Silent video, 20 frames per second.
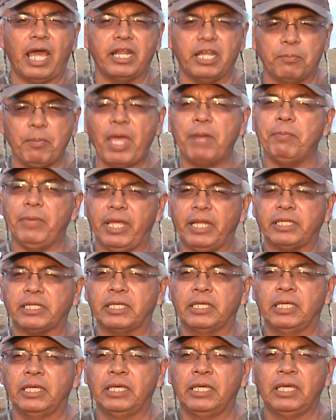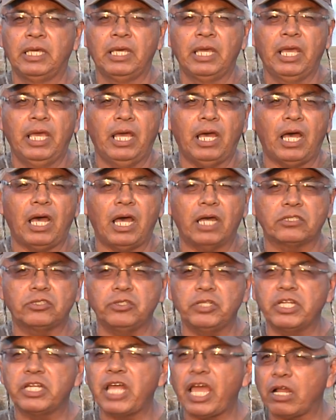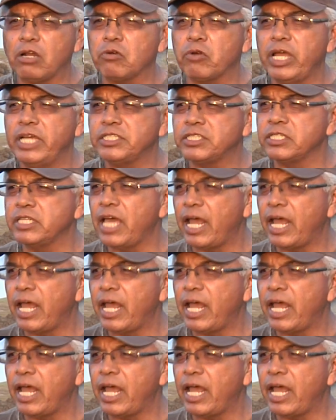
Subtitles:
an amendment to the declaration